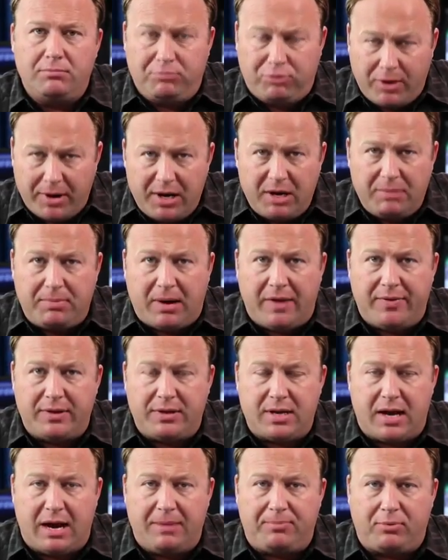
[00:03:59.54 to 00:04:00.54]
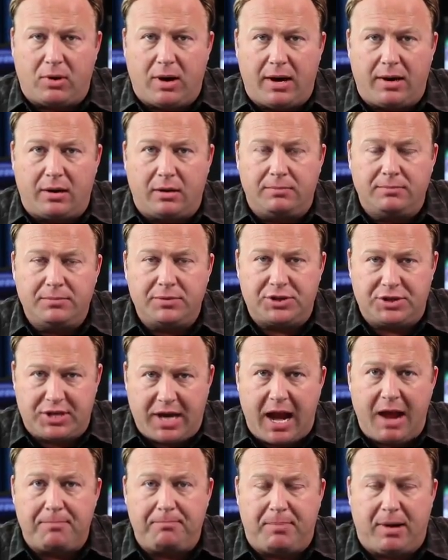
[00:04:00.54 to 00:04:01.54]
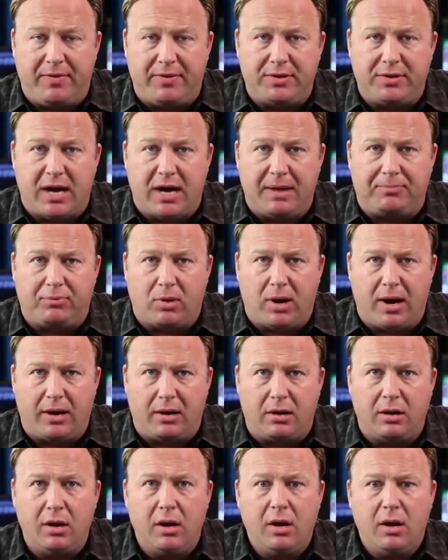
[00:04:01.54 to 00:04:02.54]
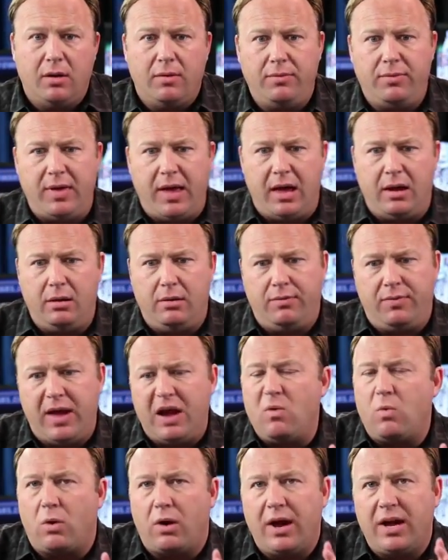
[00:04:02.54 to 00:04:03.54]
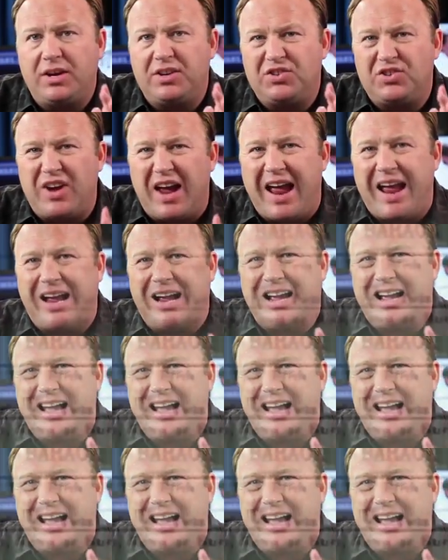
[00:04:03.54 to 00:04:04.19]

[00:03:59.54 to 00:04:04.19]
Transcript: printed by the typewriter, stamped by the typewriter, that they were exact